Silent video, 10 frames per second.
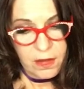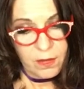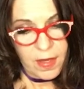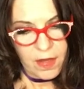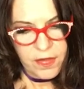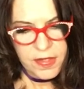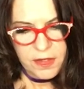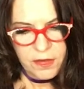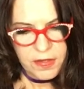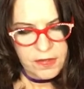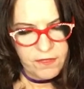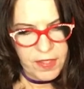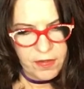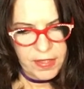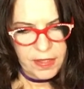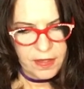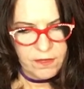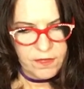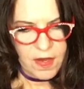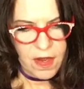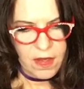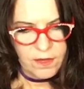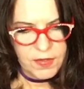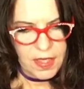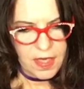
Wow, this looks very involved